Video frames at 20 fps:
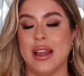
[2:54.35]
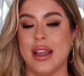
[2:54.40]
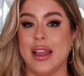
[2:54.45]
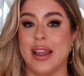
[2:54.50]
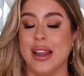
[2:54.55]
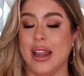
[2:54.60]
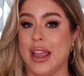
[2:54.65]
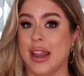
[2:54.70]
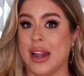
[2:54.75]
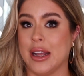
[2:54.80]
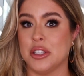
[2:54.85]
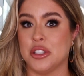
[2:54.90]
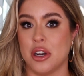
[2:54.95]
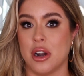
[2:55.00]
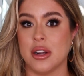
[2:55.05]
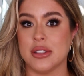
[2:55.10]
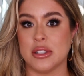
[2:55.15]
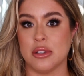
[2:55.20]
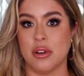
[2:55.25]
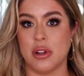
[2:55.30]
and I should
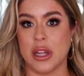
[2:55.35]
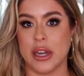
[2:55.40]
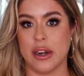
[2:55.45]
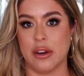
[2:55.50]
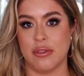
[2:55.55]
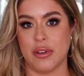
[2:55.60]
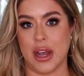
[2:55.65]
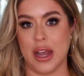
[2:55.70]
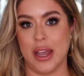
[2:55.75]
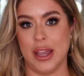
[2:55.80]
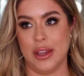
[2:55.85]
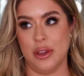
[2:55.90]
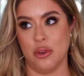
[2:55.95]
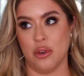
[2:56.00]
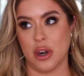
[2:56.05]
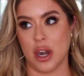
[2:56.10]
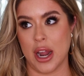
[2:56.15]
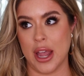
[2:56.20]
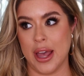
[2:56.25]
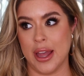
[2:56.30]
also clarify,
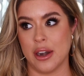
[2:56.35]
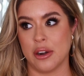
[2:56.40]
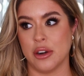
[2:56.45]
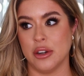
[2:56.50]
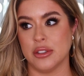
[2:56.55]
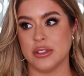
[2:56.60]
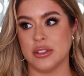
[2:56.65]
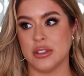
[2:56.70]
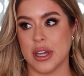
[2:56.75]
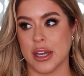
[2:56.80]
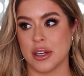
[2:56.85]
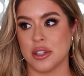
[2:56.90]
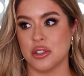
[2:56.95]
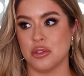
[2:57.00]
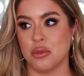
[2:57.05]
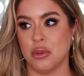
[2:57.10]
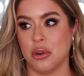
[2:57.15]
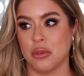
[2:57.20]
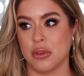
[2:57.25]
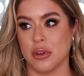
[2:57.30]
your
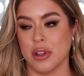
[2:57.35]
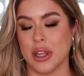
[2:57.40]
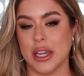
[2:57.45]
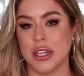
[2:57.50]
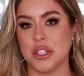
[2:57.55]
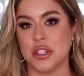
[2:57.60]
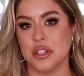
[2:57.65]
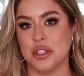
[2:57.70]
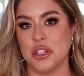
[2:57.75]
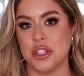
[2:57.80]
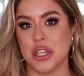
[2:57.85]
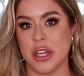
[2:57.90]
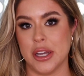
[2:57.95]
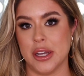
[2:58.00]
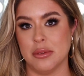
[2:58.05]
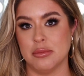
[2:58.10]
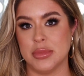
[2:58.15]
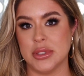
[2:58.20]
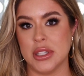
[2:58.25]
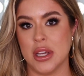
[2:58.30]
heterosexual
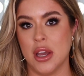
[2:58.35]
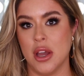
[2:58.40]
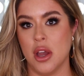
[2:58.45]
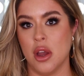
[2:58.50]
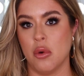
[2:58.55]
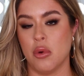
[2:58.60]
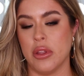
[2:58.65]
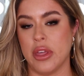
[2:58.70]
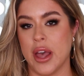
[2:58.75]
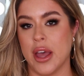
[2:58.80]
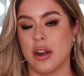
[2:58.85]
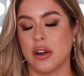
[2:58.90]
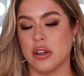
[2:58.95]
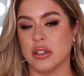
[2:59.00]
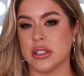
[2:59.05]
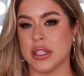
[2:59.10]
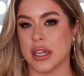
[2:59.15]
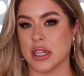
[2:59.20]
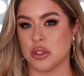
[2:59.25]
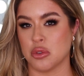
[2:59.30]
relationships with
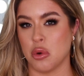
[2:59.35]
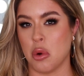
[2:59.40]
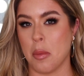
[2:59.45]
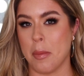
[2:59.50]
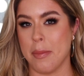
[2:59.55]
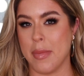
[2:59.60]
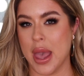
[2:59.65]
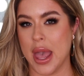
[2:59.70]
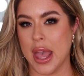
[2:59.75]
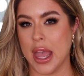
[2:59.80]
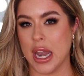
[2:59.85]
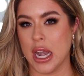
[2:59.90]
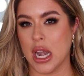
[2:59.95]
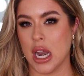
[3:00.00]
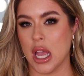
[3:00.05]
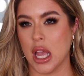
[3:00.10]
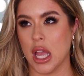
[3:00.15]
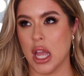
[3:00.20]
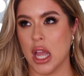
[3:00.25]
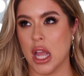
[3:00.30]
heterosexual
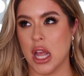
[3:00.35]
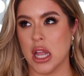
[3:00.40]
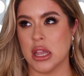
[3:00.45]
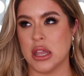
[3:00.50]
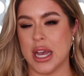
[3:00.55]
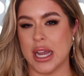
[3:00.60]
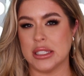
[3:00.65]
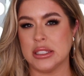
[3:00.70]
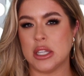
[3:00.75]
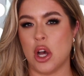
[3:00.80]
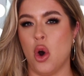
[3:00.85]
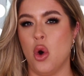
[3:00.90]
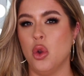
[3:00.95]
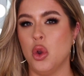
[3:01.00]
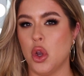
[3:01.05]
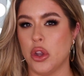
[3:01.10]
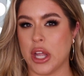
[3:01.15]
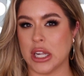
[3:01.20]
men. That's all